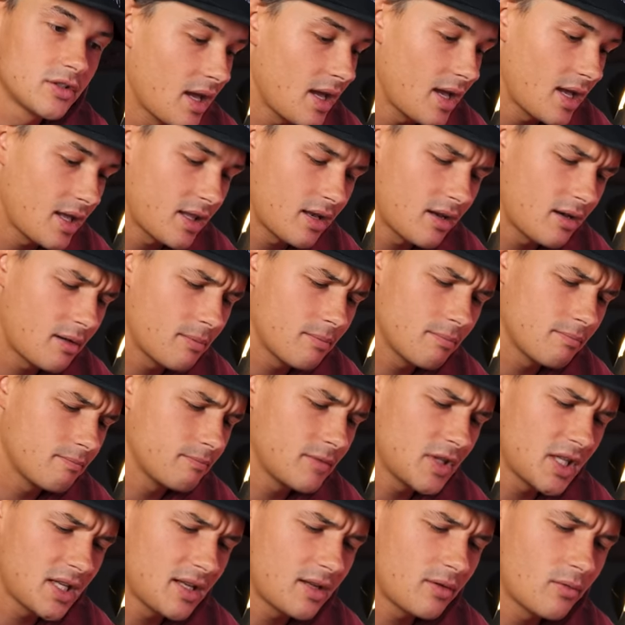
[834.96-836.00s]
And
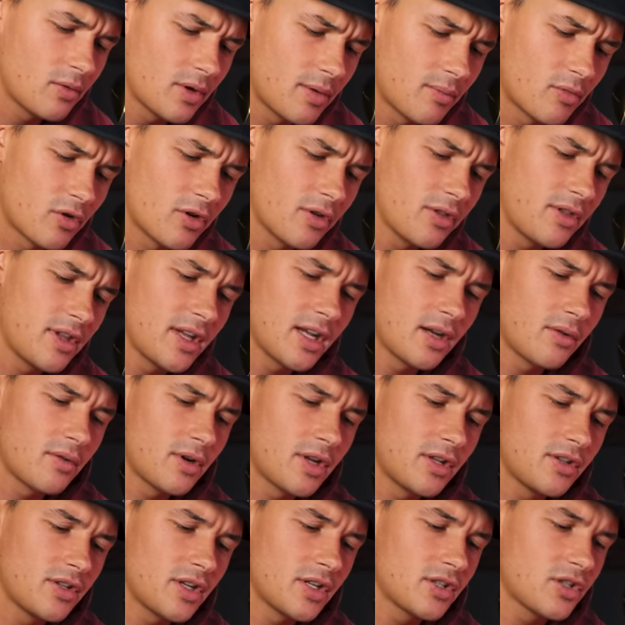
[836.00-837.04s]
then one more thing I
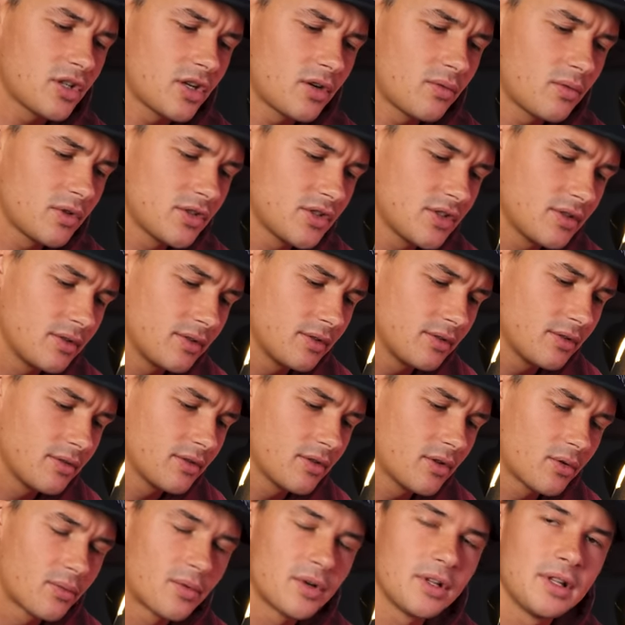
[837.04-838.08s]
want to touch on was
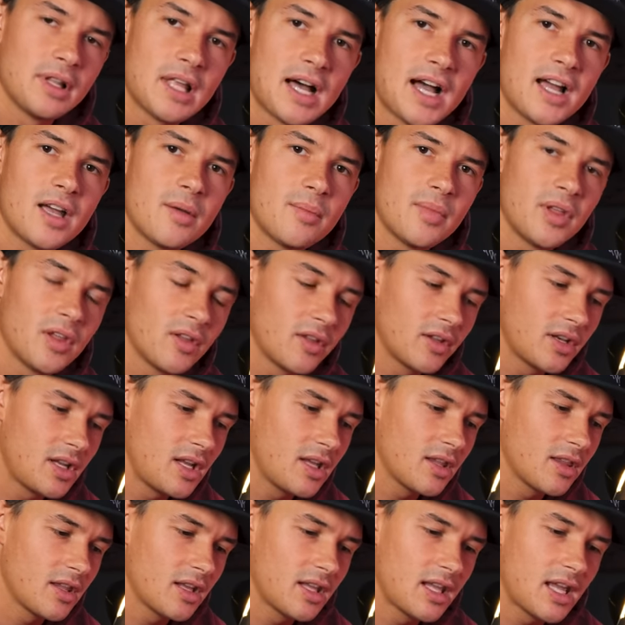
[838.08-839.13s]
the
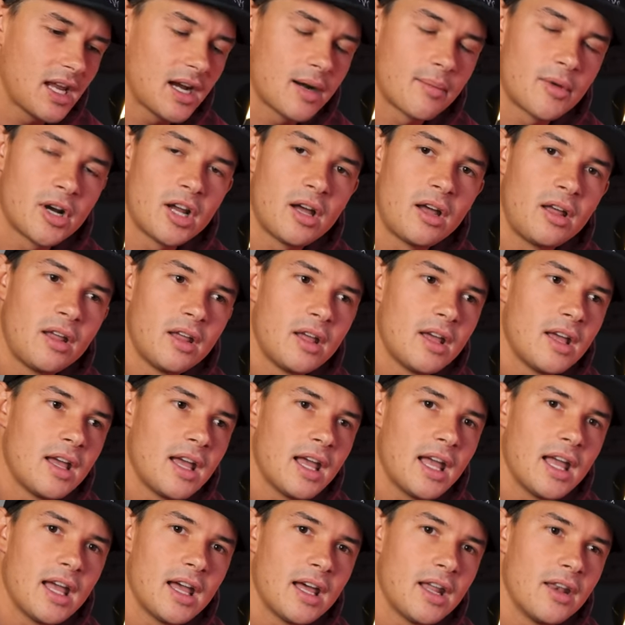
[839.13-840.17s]
reliability of the camera,
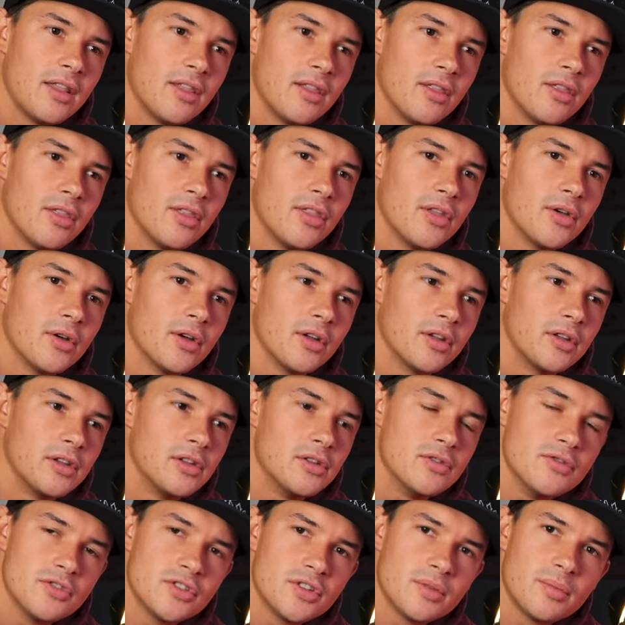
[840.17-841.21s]
and the
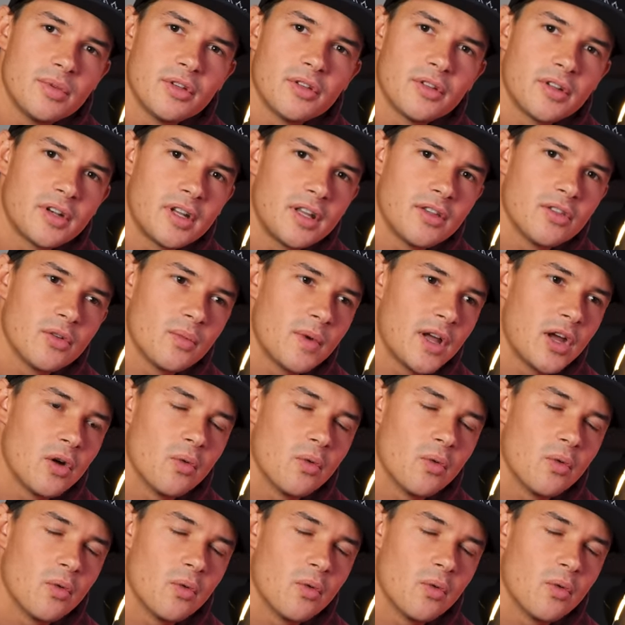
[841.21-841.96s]
usability and the way